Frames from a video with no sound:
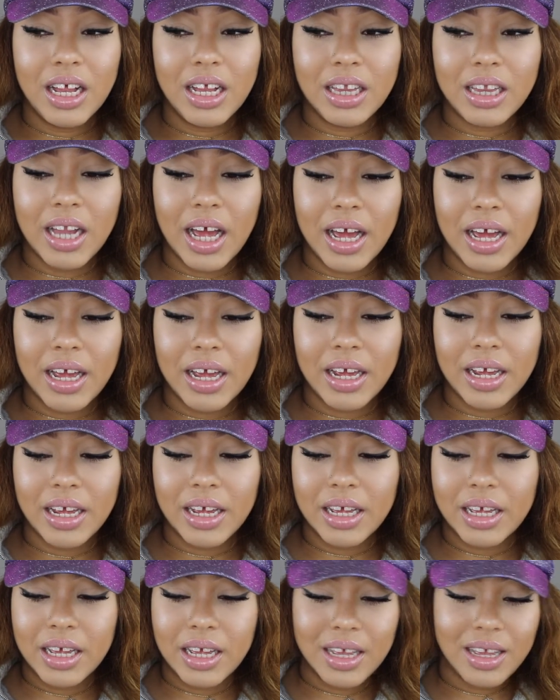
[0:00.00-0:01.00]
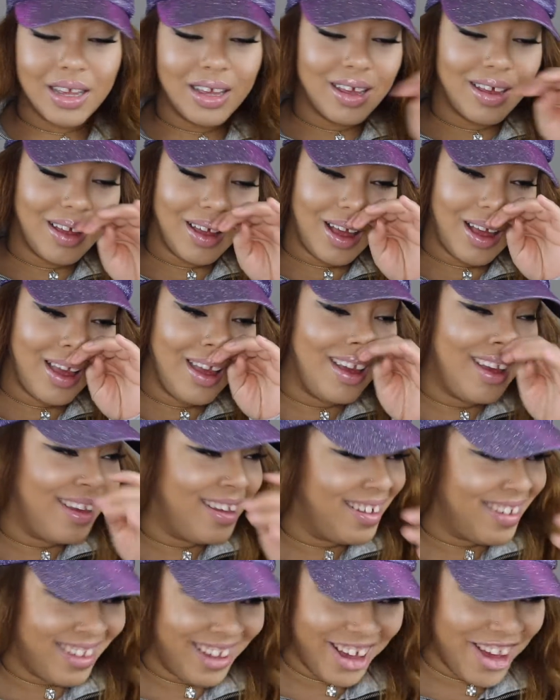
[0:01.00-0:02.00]
Like,
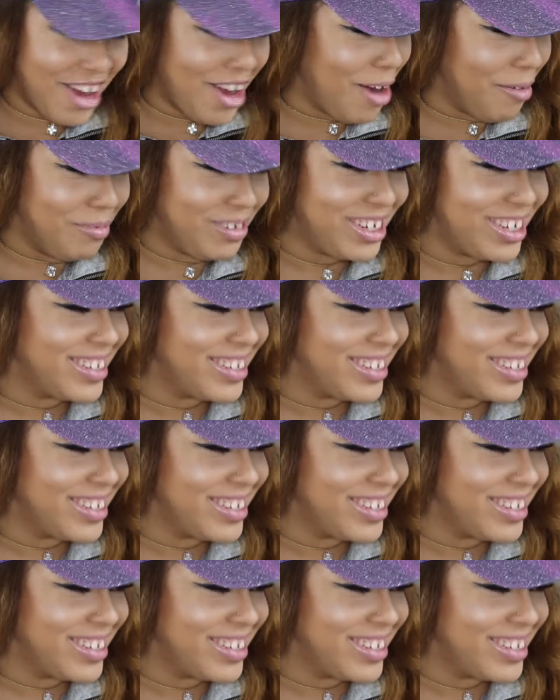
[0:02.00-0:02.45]
I'm